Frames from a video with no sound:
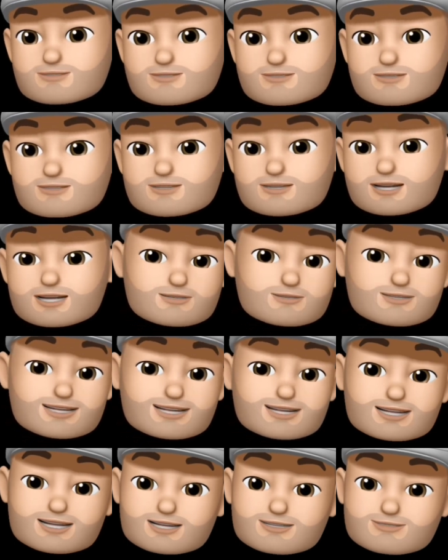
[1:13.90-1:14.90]
Now I
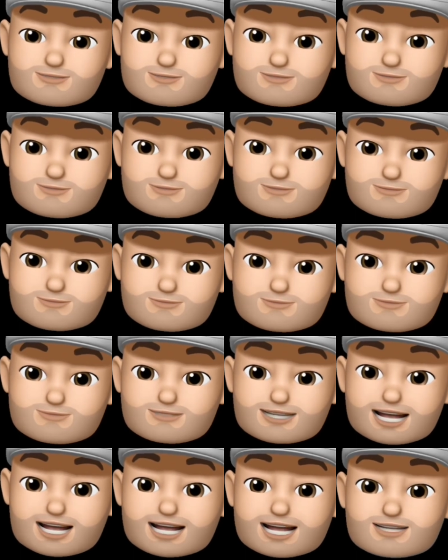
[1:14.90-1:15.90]
can't do
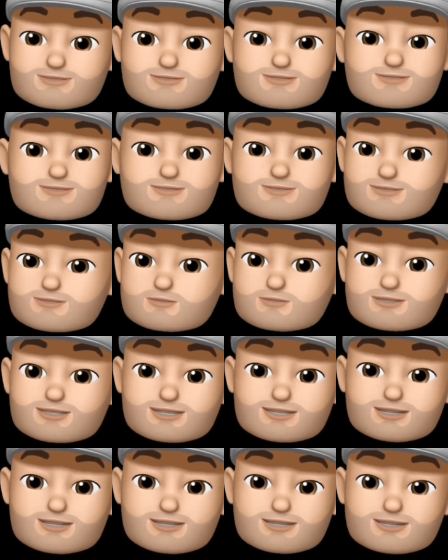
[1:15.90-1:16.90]
heavy duty work
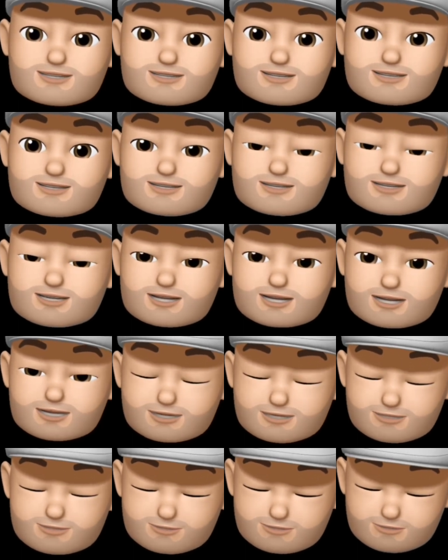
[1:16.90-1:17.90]

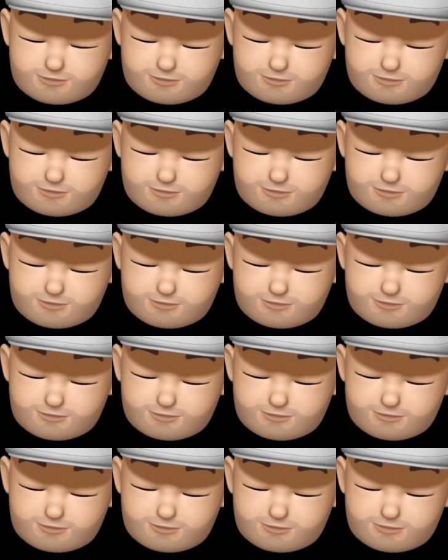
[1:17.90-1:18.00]
anymore.